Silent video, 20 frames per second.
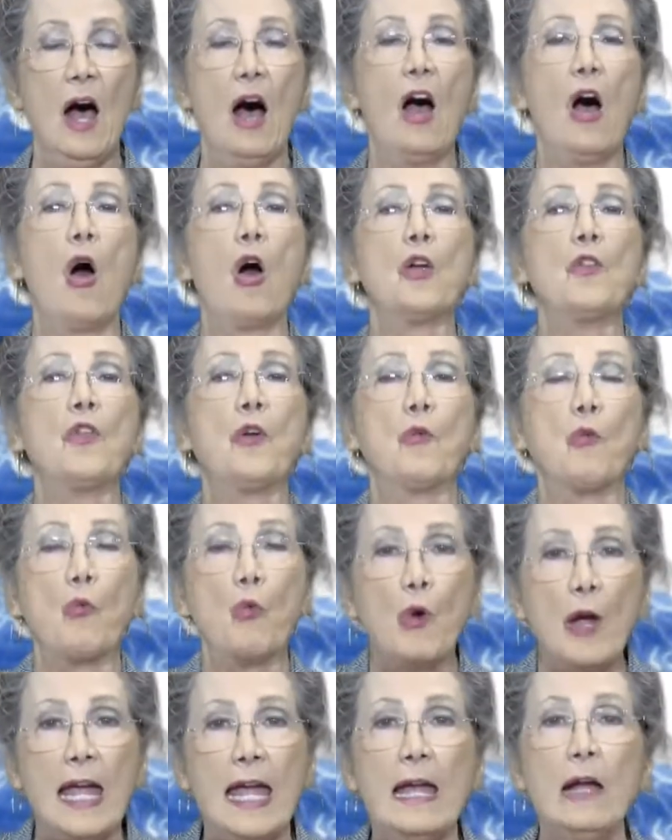or the
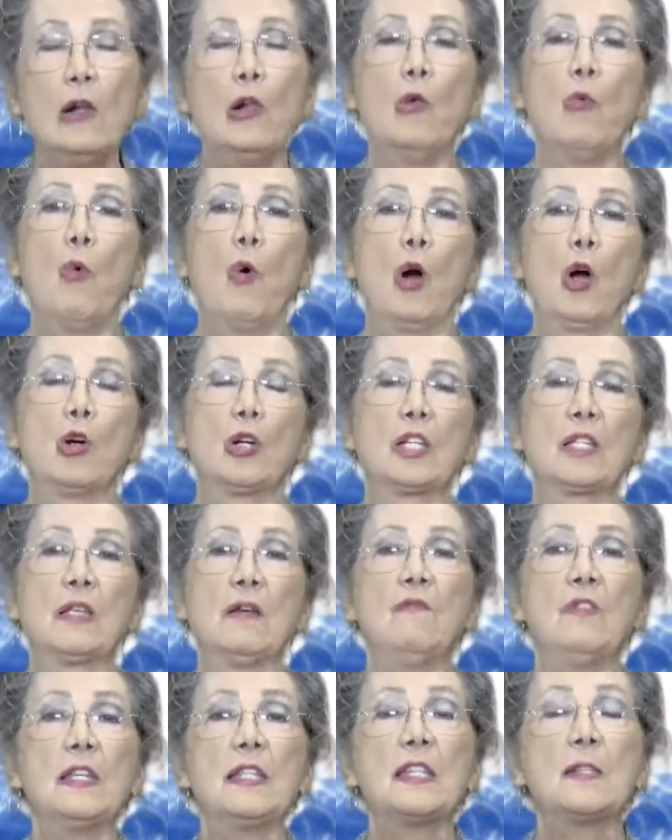real works
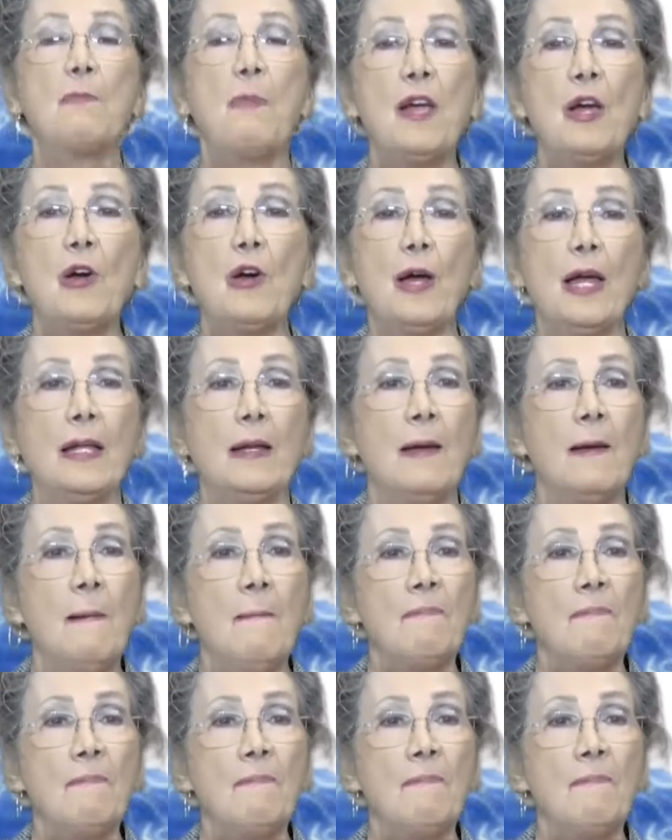of the Spirit.